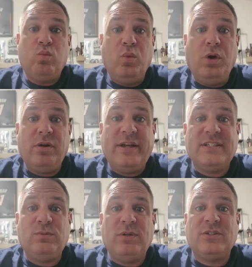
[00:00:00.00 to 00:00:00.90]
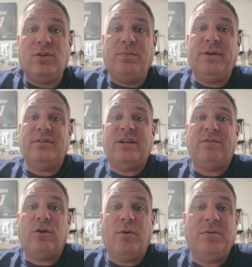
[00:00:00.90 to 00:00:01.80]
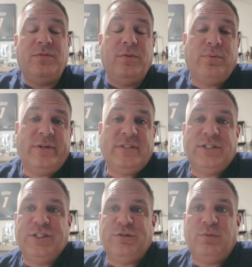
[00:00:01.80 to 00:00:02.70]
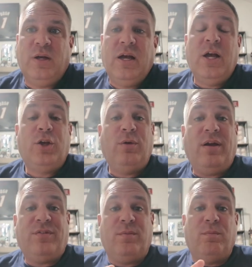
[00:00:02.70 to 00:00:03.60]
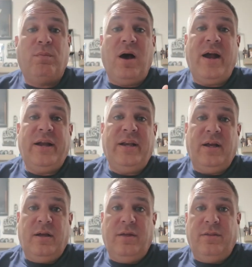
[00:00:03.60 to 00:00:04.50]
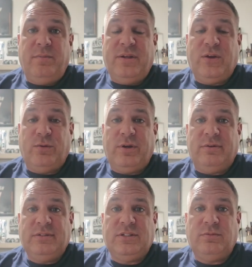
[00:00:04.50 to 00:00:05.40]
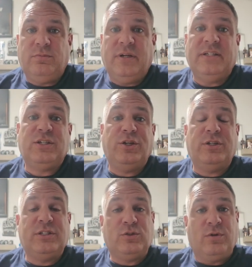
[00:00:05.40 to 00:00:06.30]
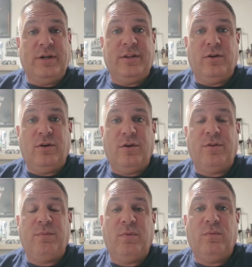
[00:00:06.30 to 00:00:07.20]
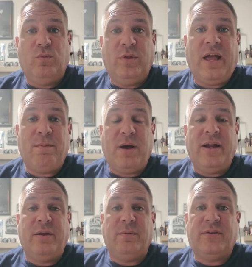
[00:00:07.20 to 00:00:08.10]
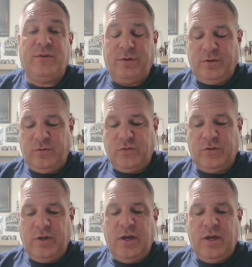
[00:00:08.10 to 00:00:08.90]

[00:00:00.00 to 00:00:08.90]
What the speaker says: Well, guess what? Solar panels have carbon footprints too. You have to mine the materials, so you're destroying the earth with that mining materials.